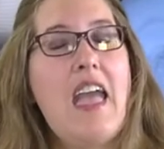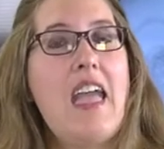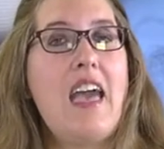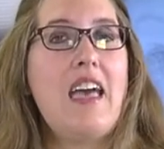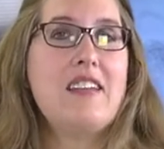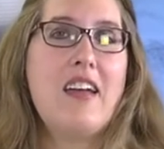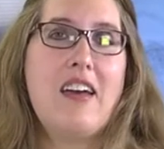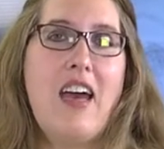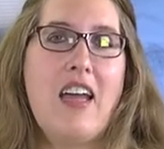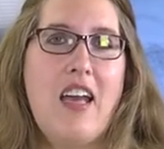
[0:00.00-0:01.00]
And
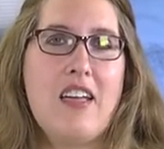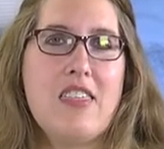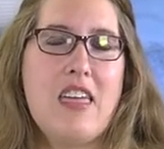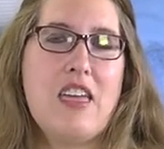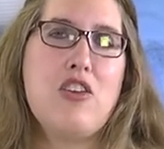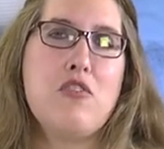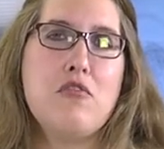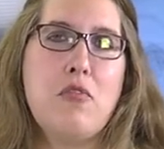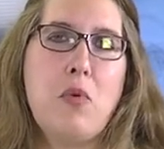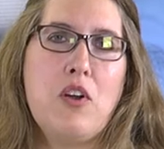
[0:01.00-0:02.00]
I thank you
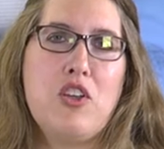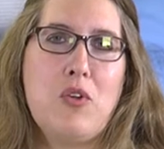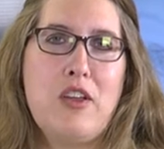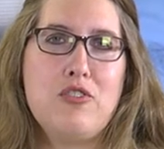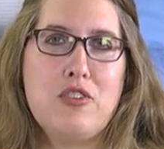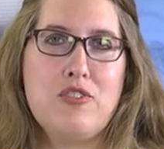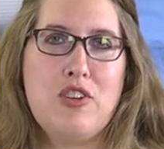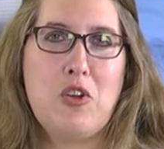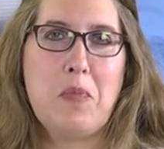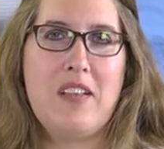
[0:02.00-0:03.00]
for your interest
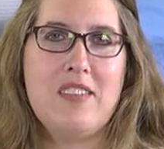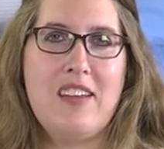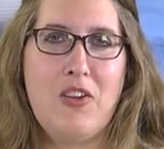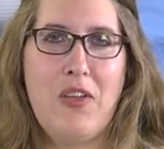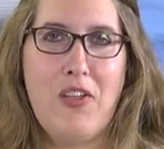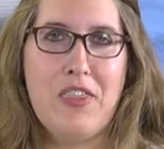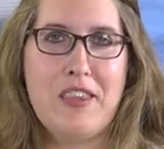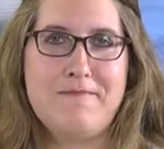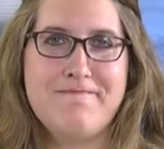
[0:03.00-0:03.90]
in your pet's dental health.